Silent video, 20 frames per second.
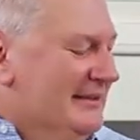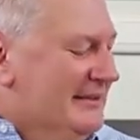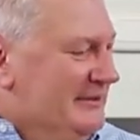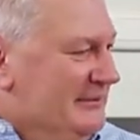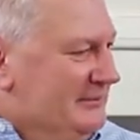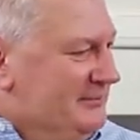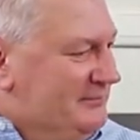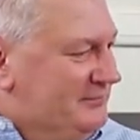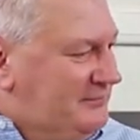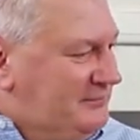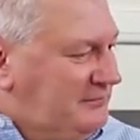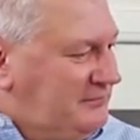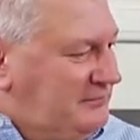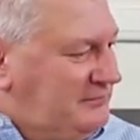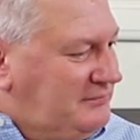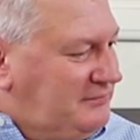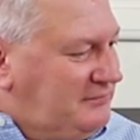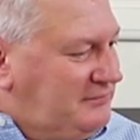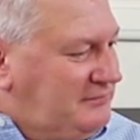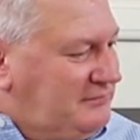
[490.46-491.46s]

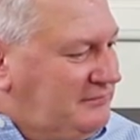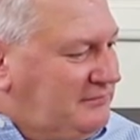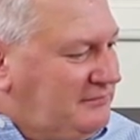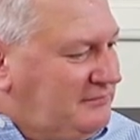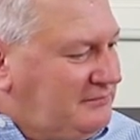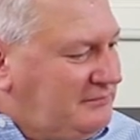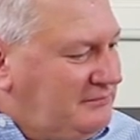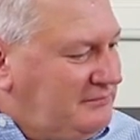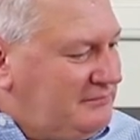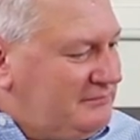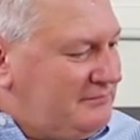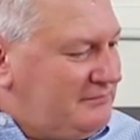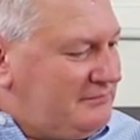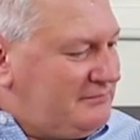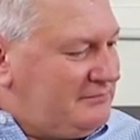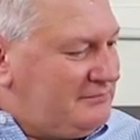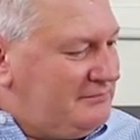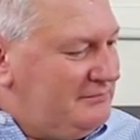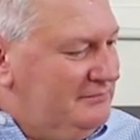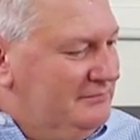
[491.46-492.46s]

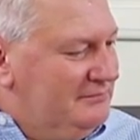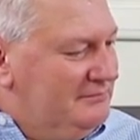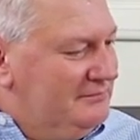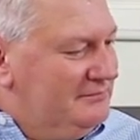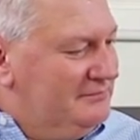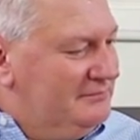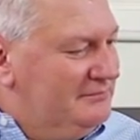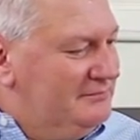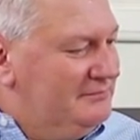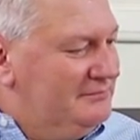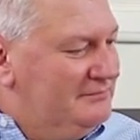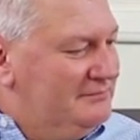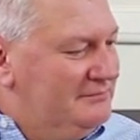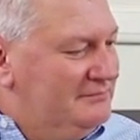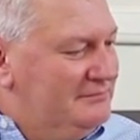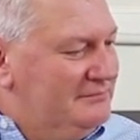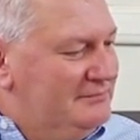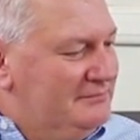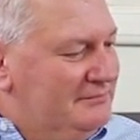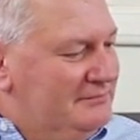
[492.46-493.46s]

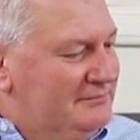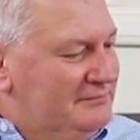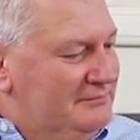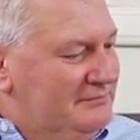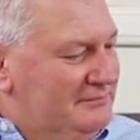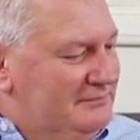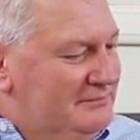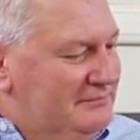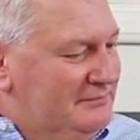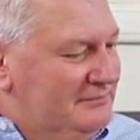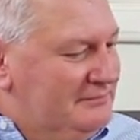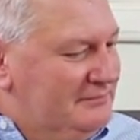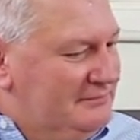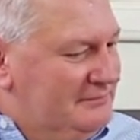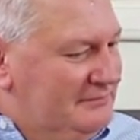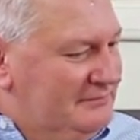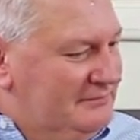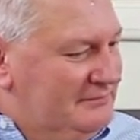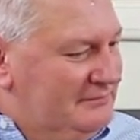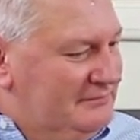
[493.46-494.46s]

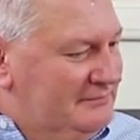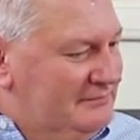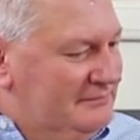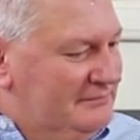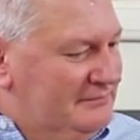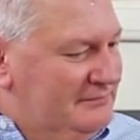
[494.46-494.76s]
No words are spoken by the person on screen.